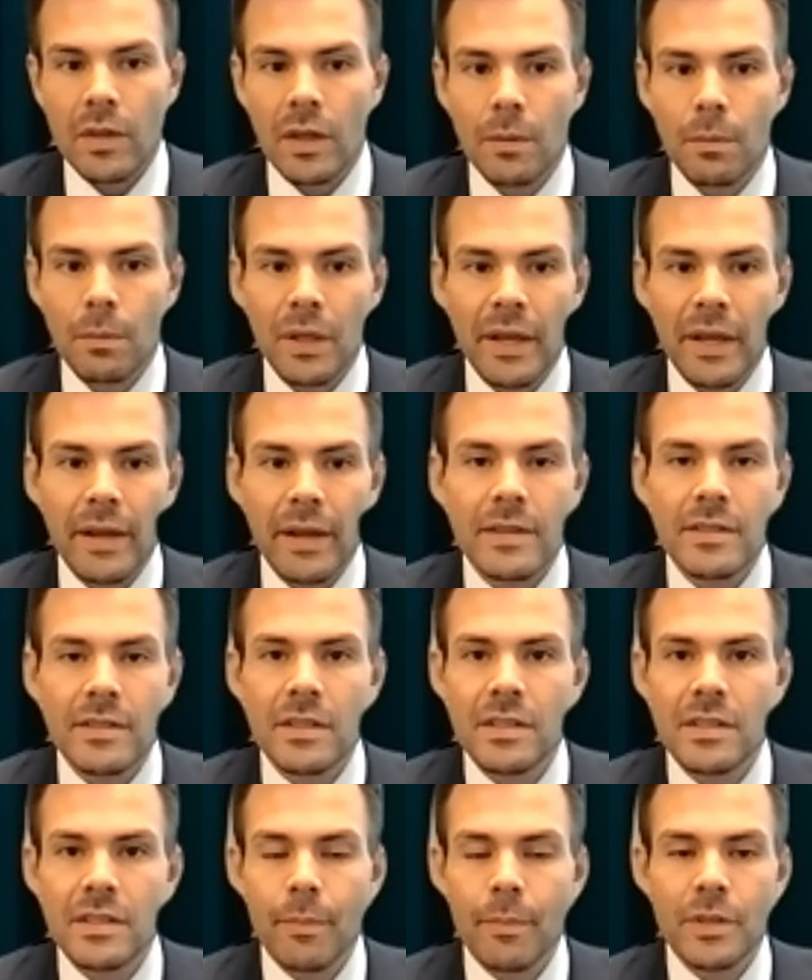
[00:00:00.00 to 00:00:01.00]
The complaint has
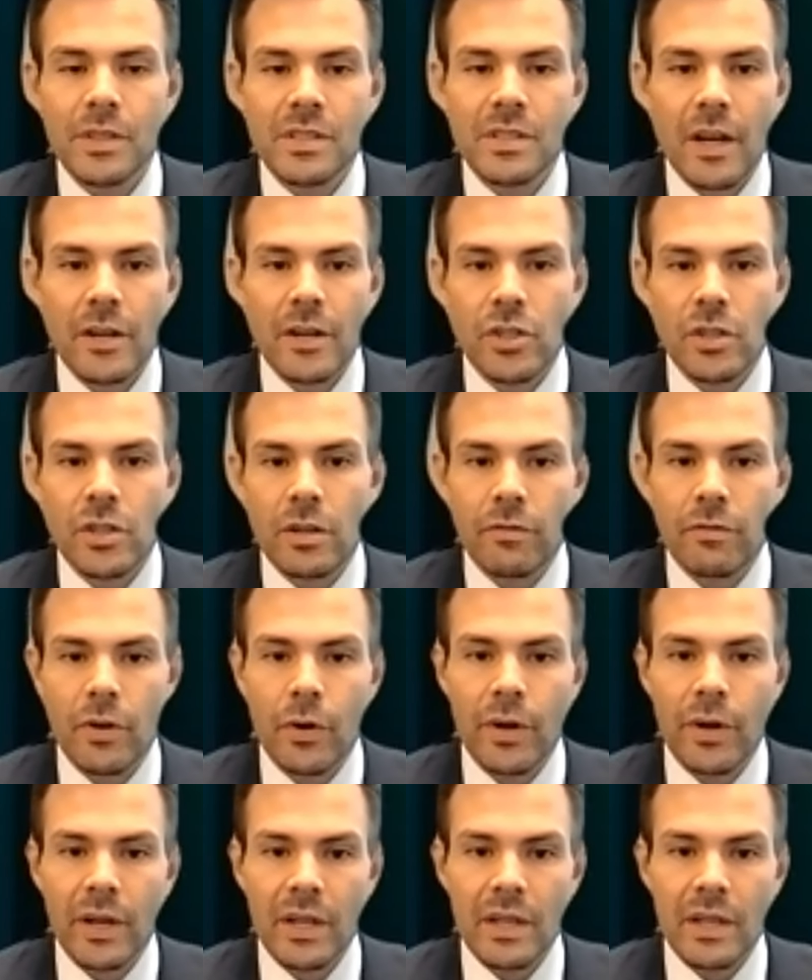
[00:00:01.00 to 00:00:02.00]
a separate section
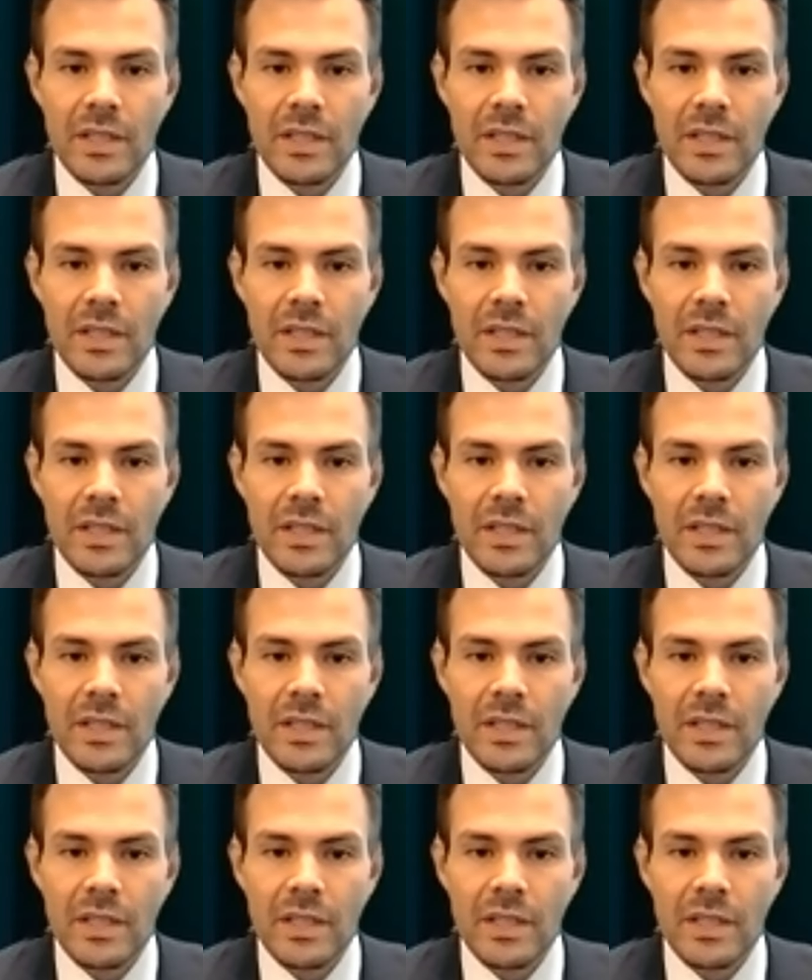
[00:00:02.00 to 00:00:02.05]
devoted